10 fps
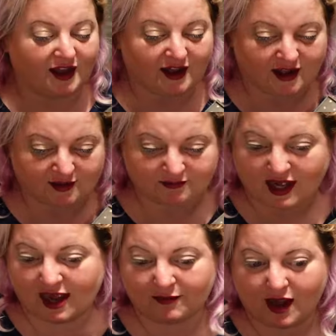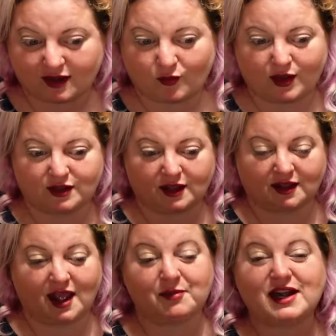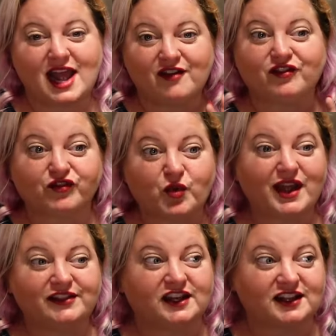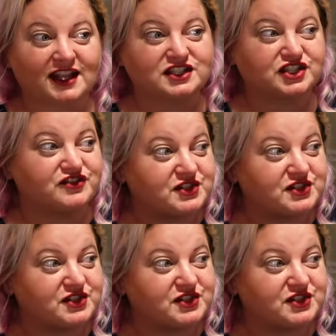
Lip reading: I'm gonna have quite the collection of